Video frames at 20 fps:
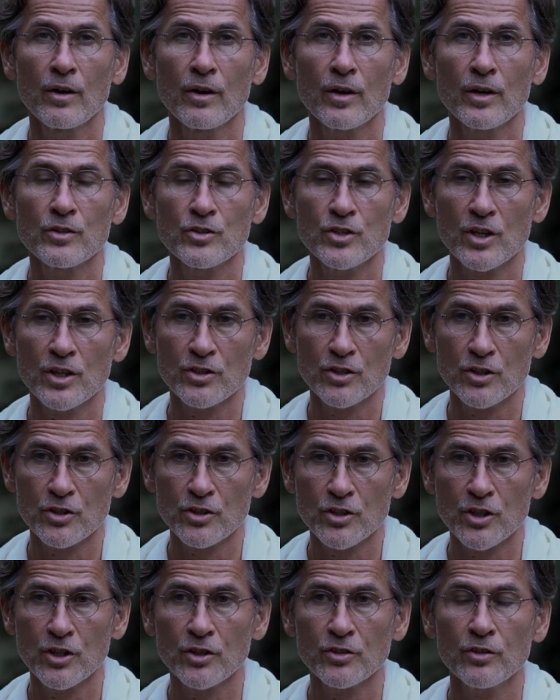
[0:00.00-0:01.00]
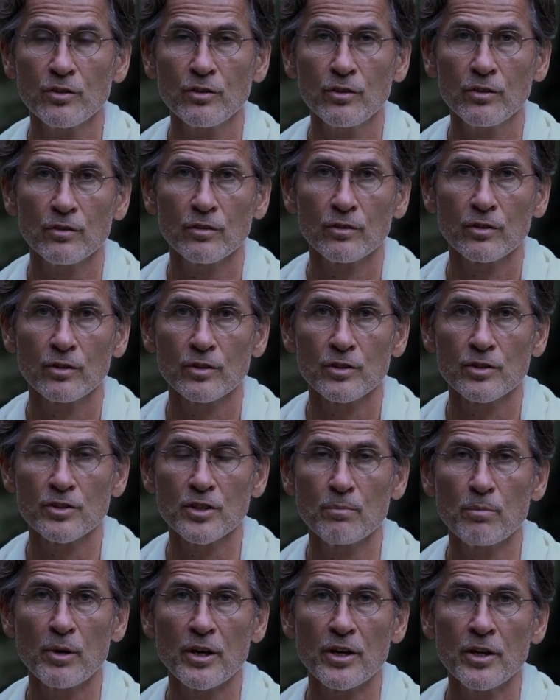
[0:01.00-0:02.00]
It's just a certain,
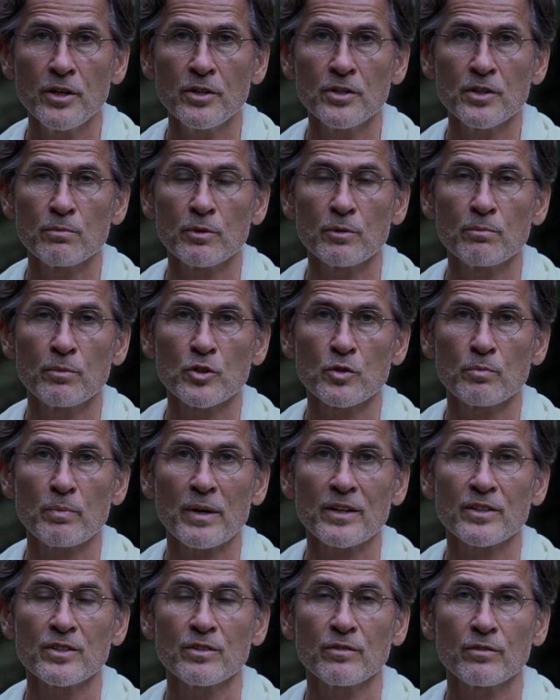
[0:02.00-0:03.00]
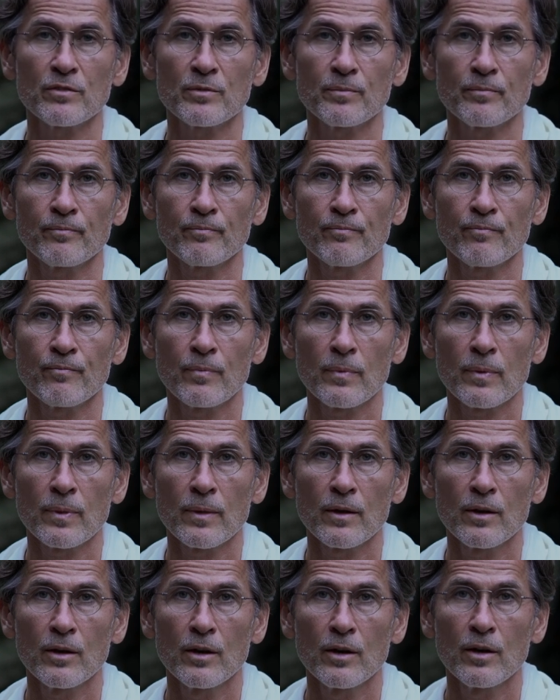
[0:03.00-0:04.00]
deeply intimate perspective.
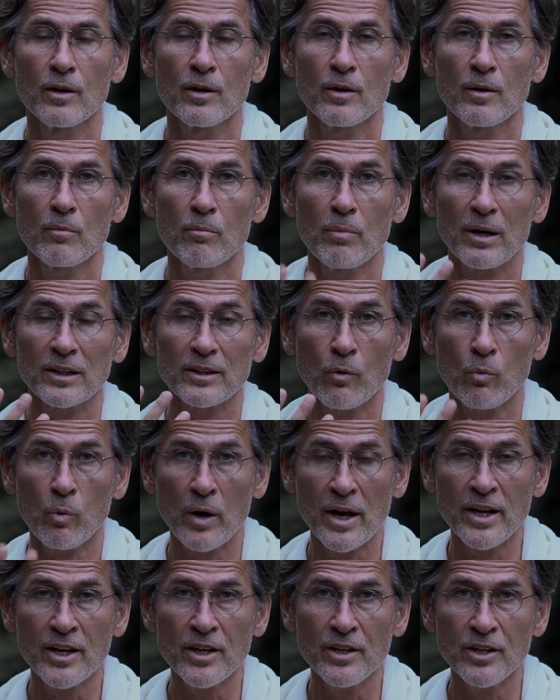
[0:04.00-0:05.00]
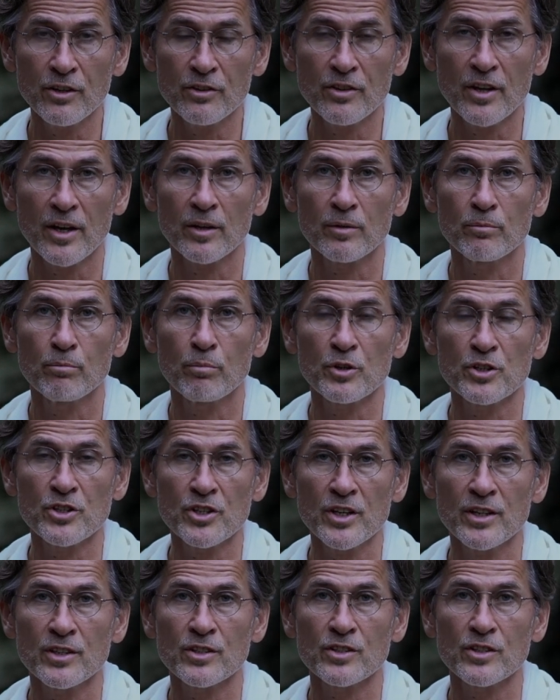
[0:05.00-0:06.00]
But awakening then
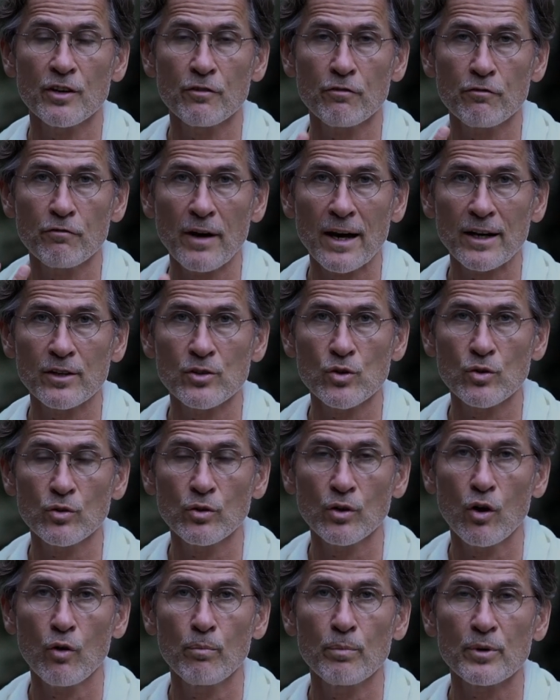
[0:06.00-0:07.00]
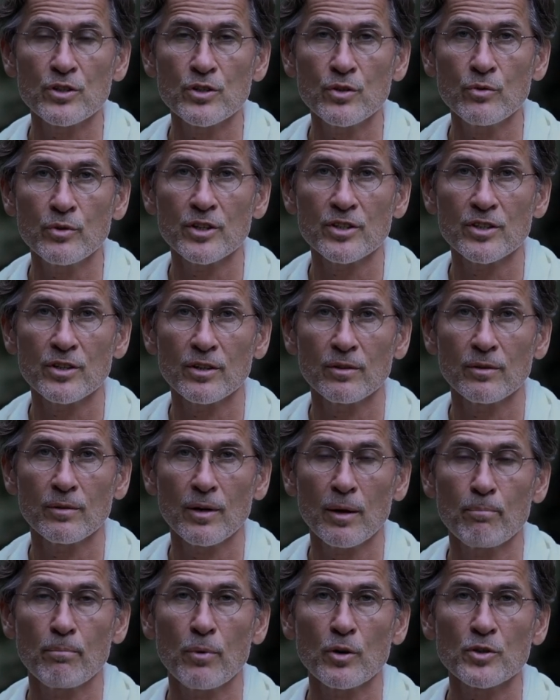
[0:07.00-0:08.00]
presents a factual opportunity,
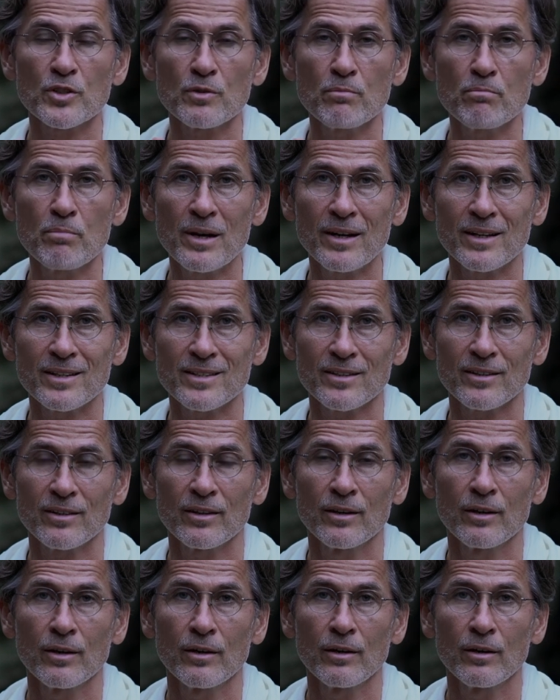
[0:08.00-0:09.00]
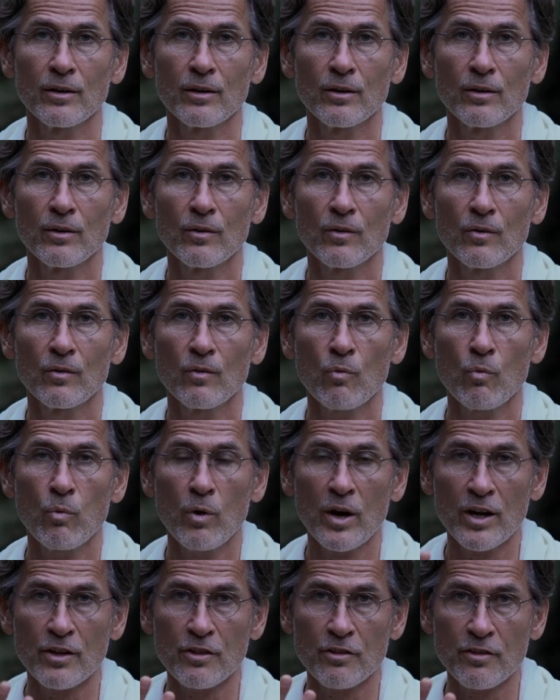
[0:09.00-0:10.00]
a possibility
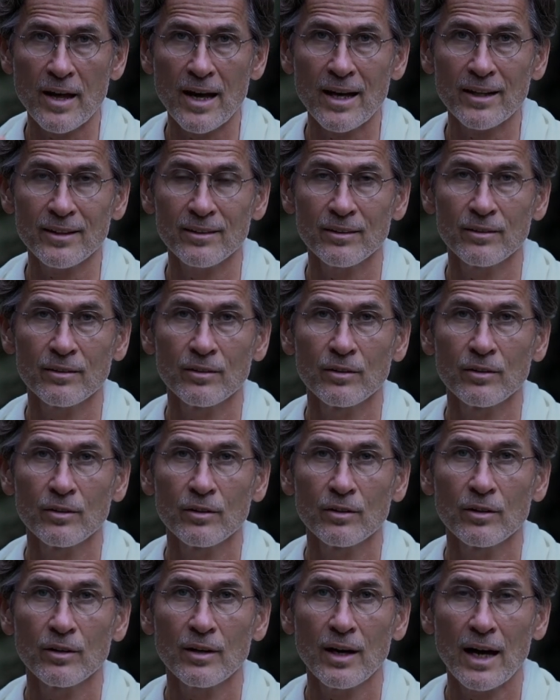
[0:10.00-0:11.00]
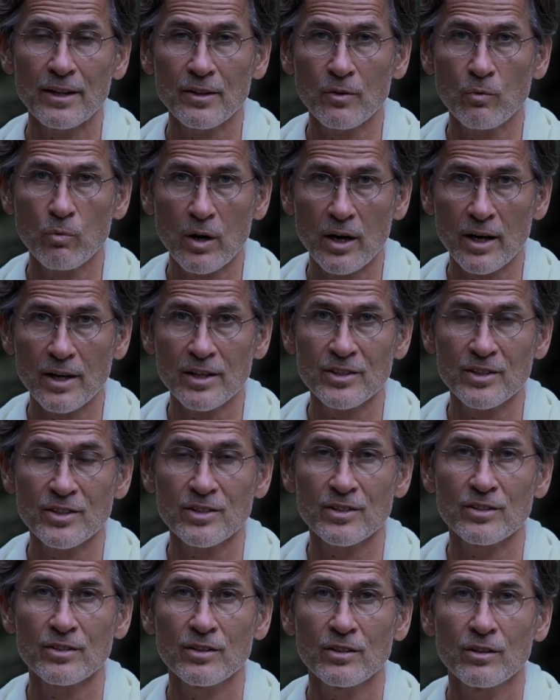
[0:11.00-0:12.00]
where that
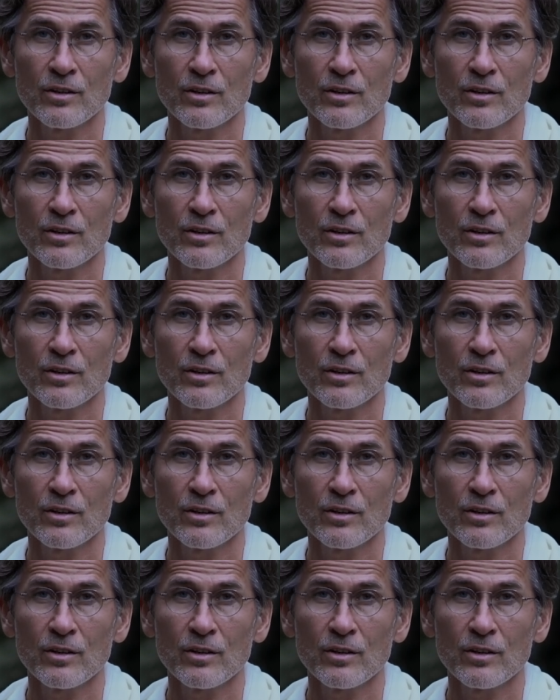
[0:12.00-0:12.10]
otherwise